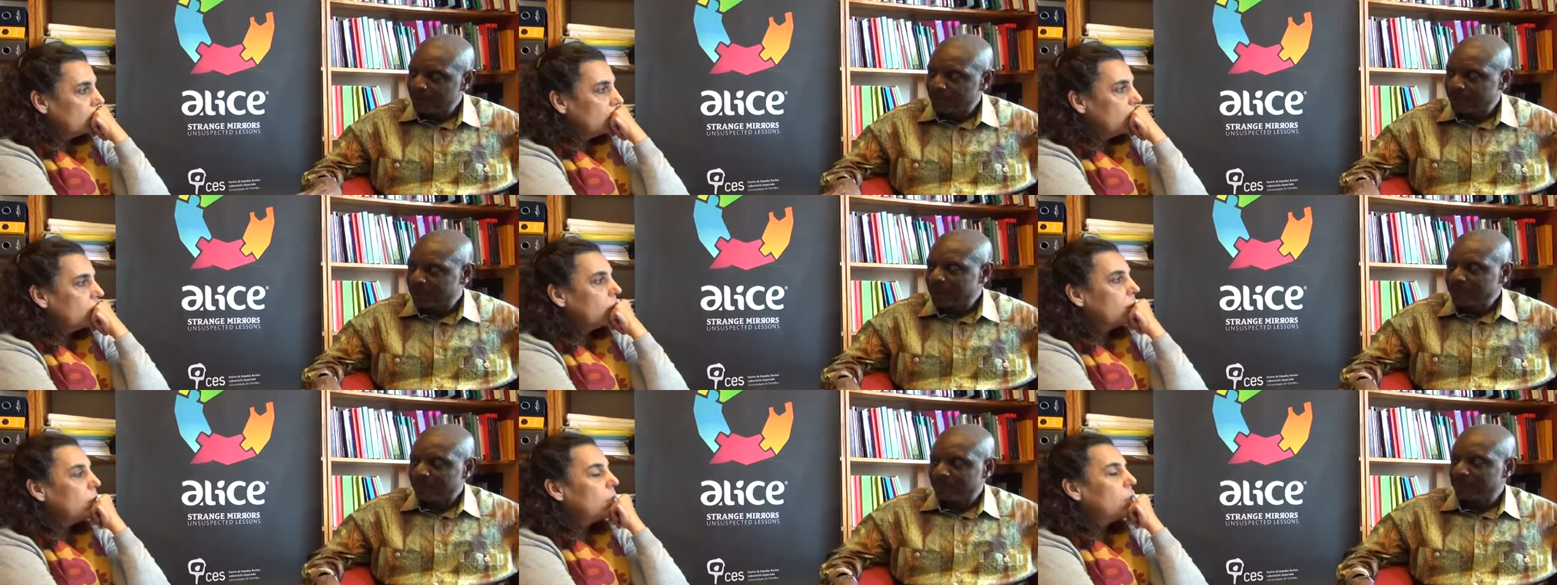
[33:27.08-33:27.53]

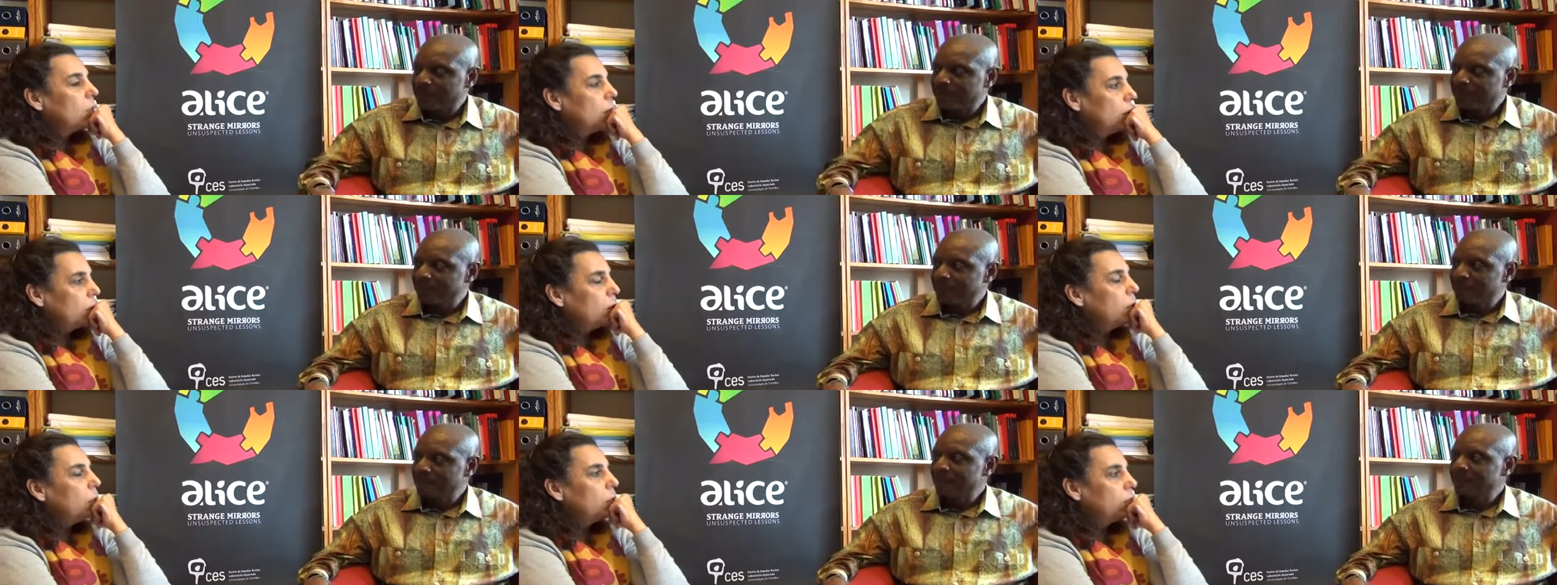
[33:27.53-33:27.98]
Speaker 1: doesn't have the
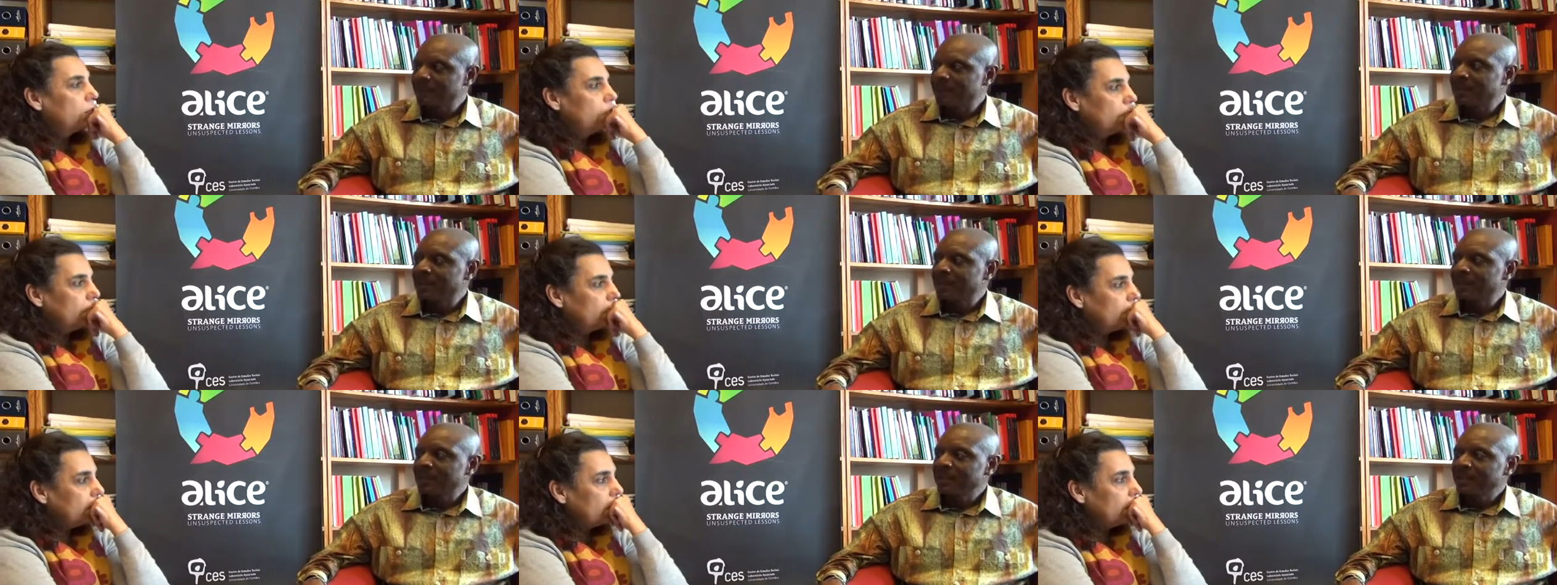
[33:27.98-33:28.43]
problem.
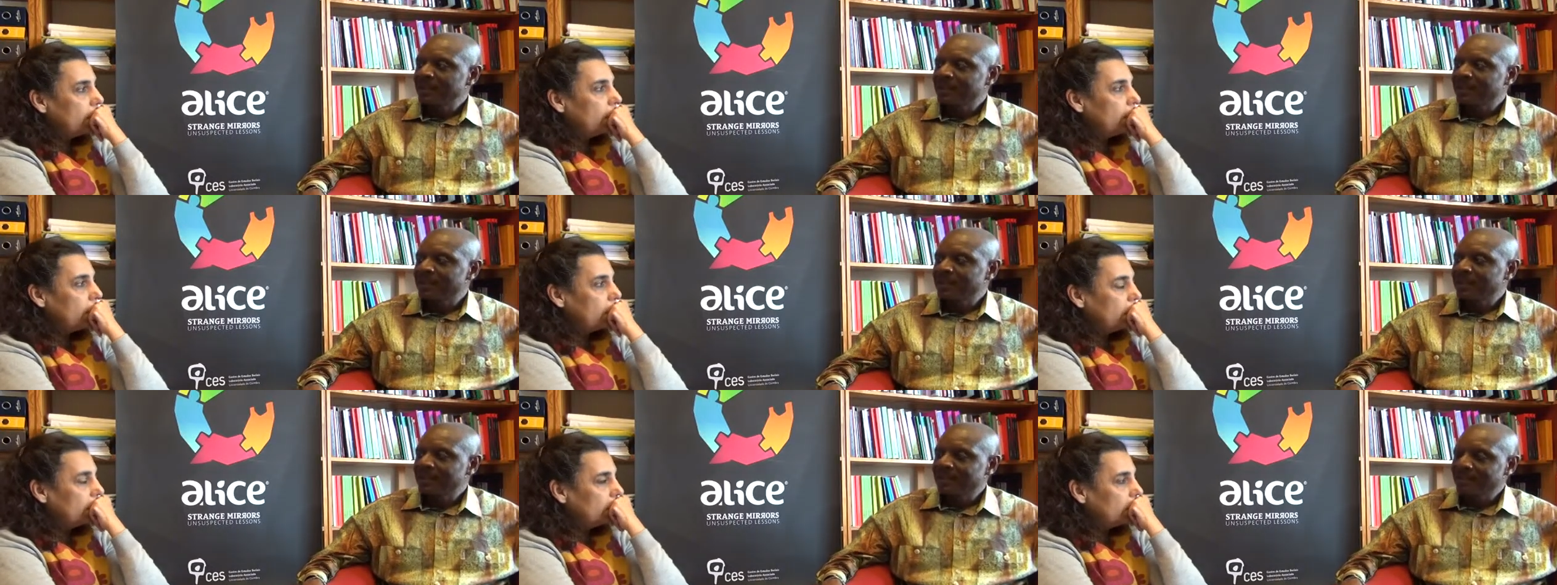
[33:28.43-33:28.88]

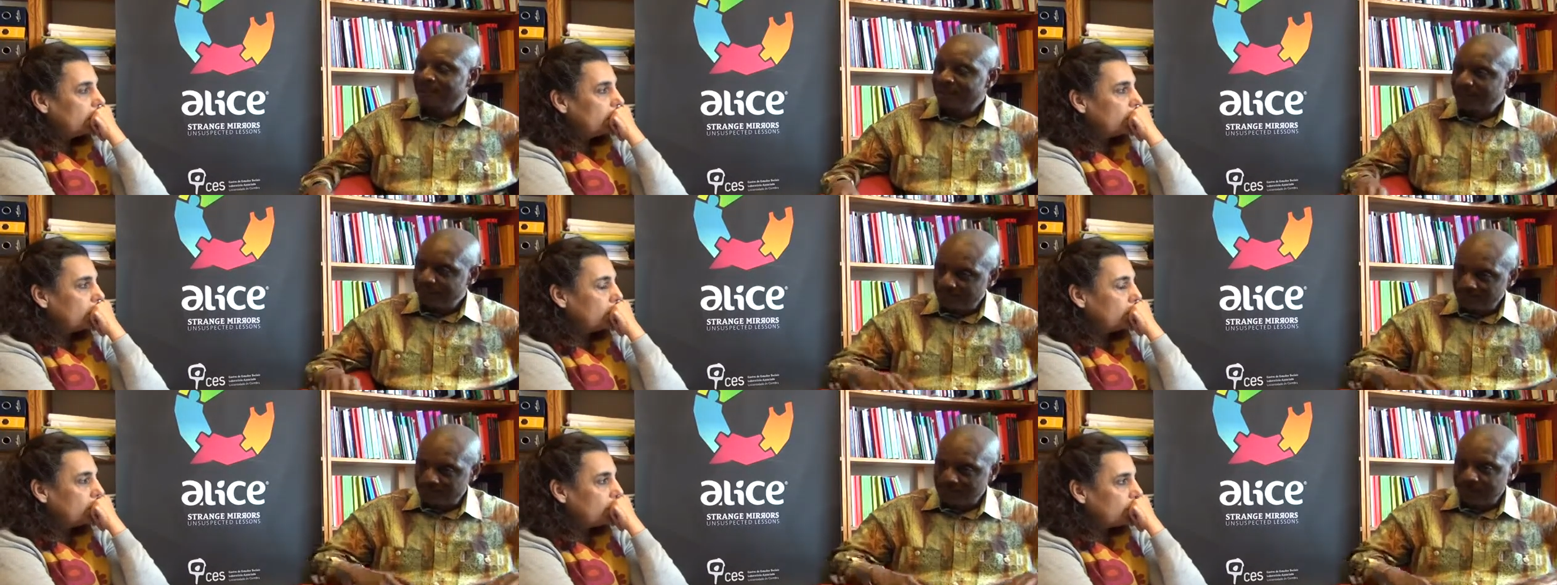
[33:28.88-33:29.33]

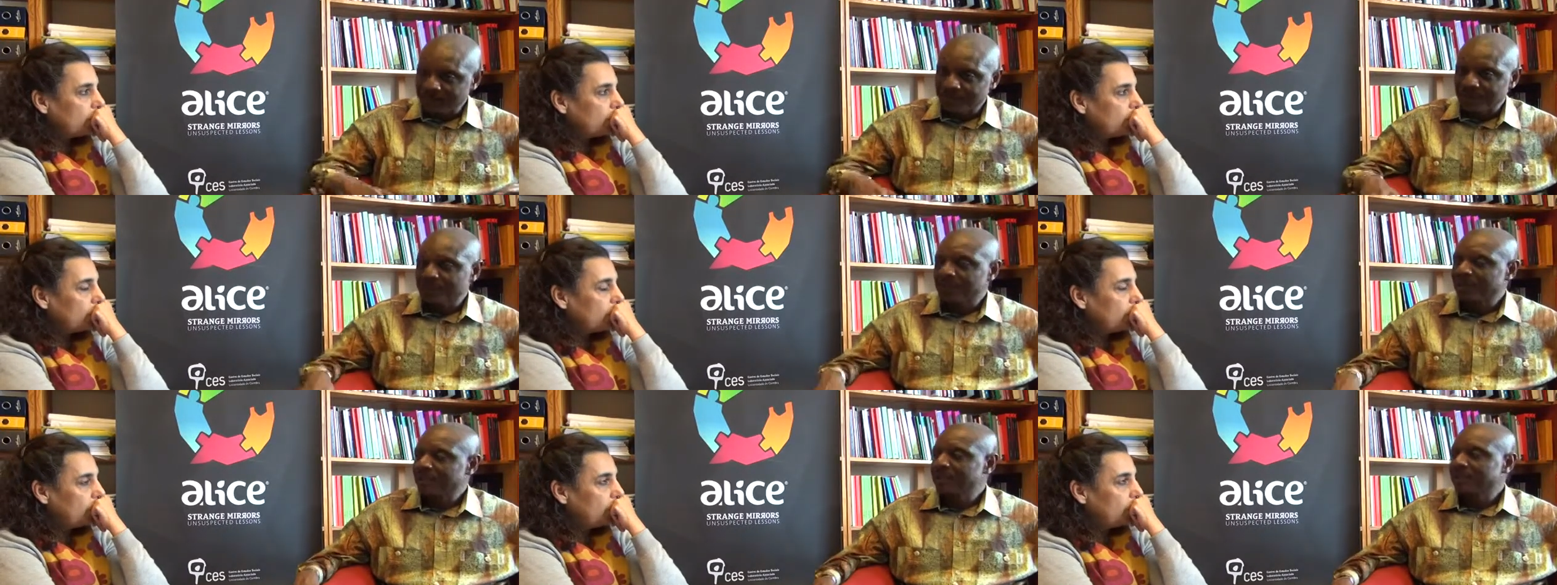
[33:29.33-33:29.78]
Issues are
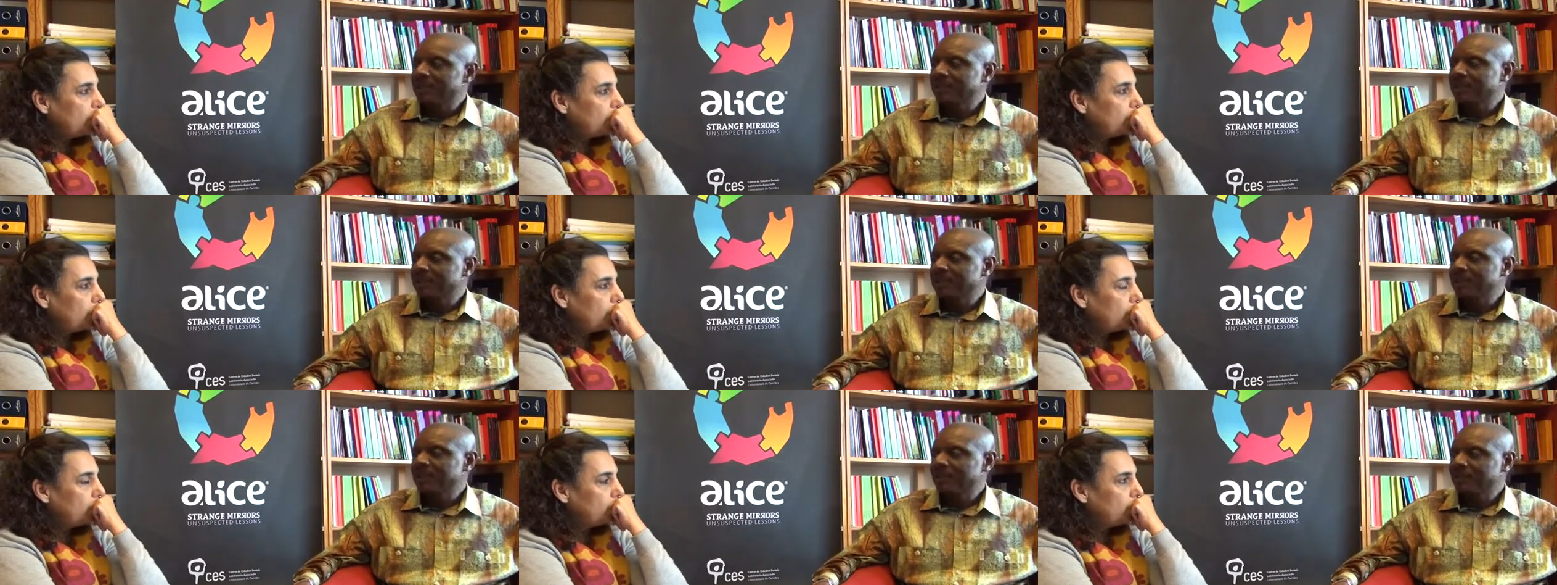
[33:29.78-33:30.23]

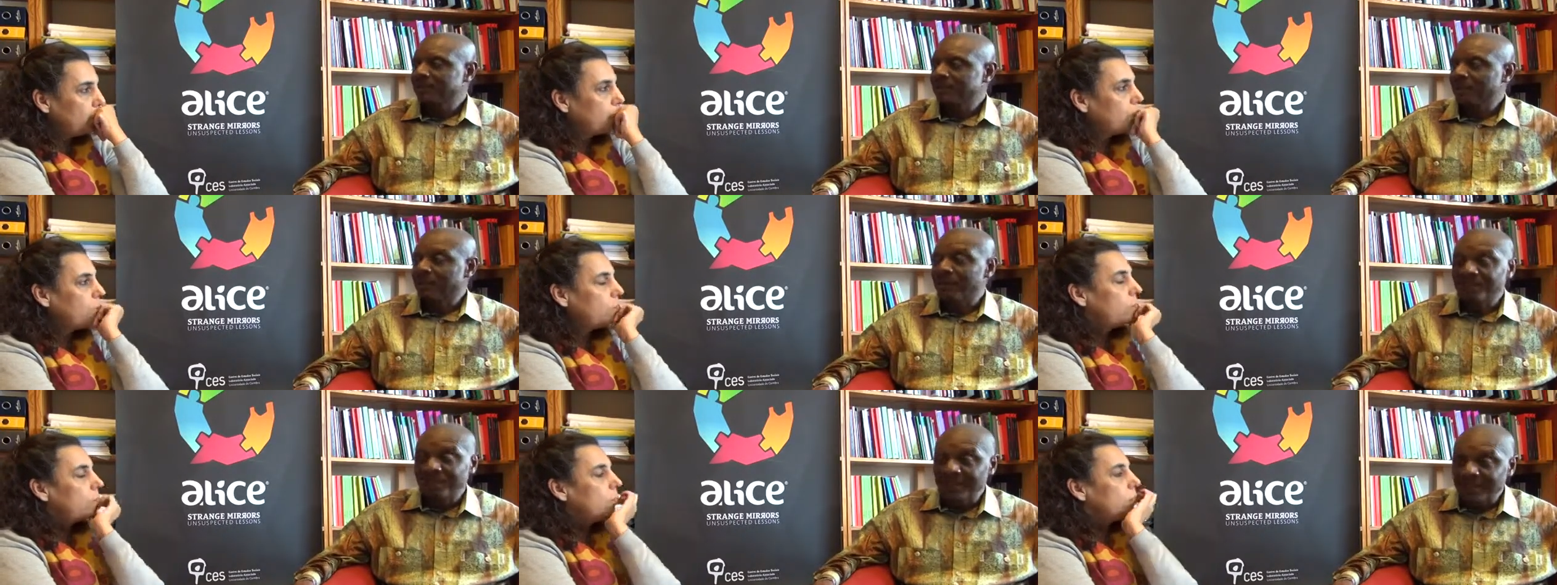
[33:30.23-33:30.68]
discussed
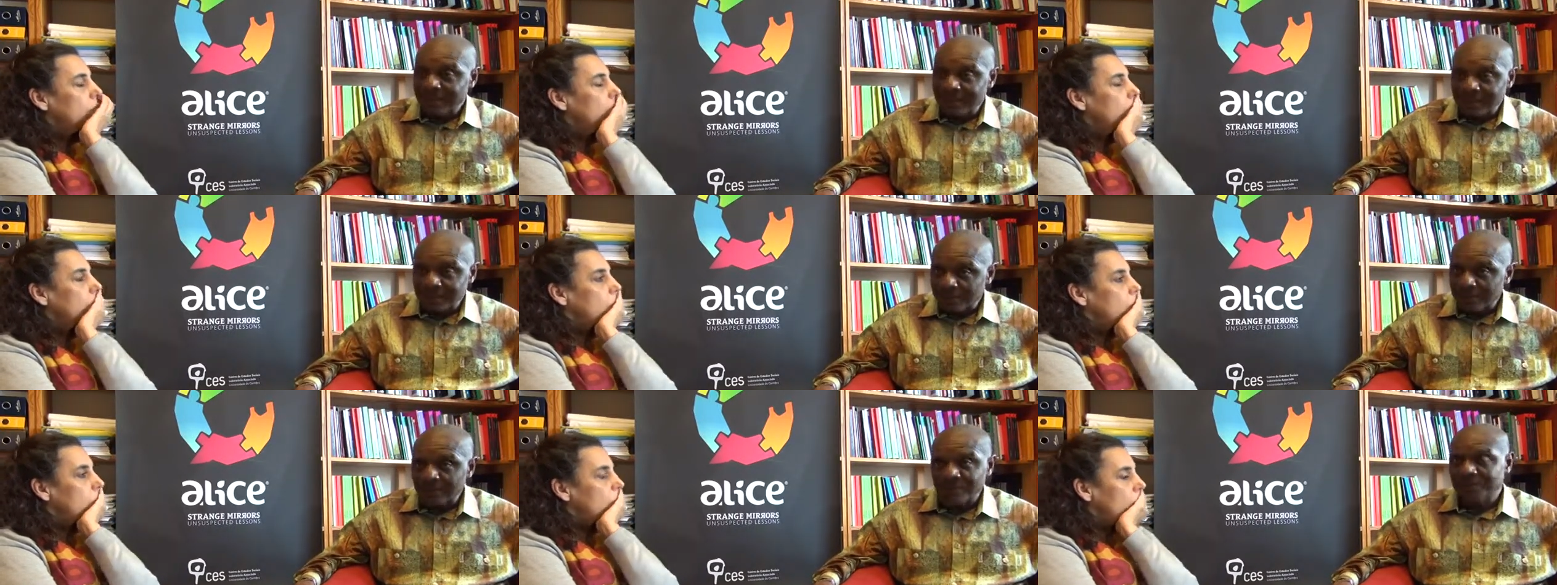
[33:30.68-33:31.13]
from
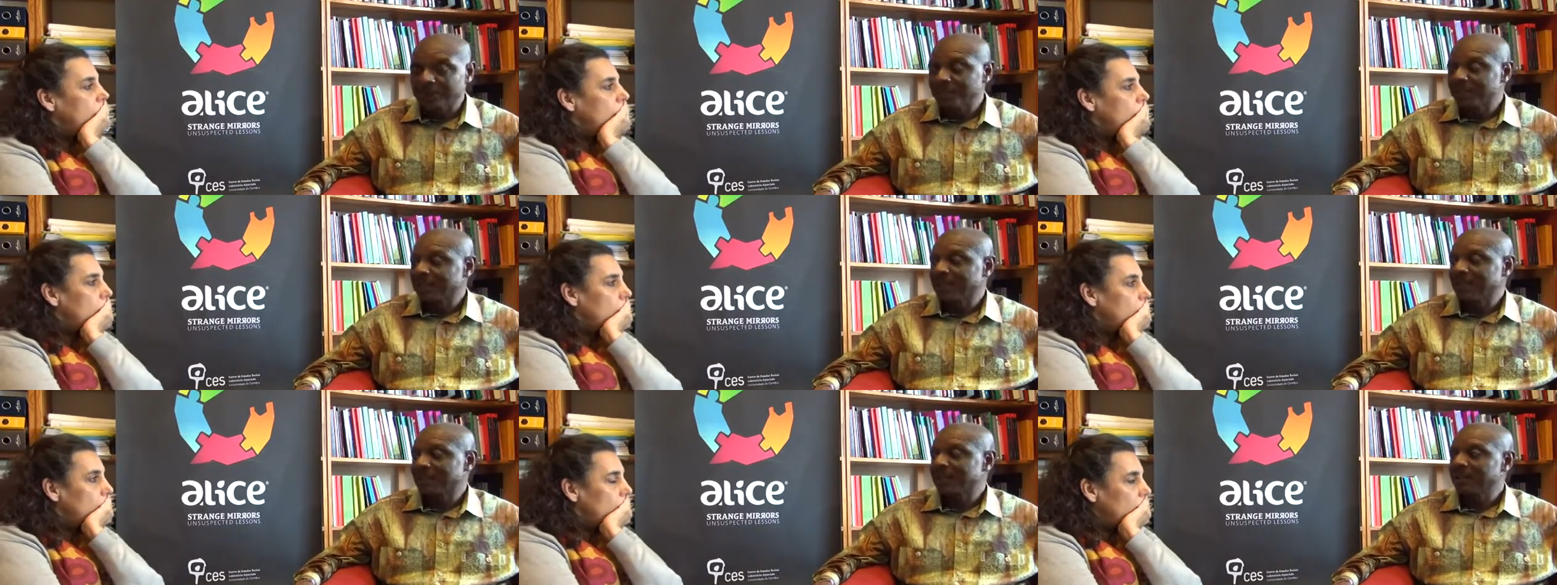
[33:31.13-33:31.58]
the
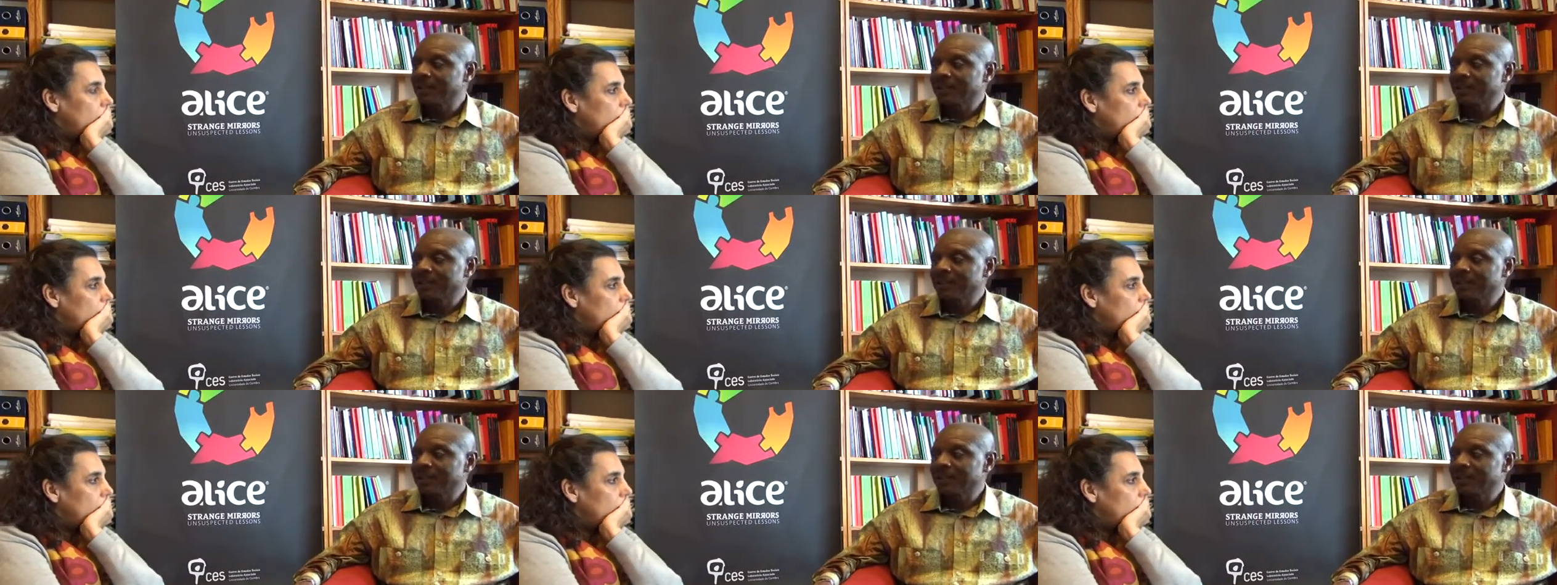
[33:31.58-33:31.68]
conceptual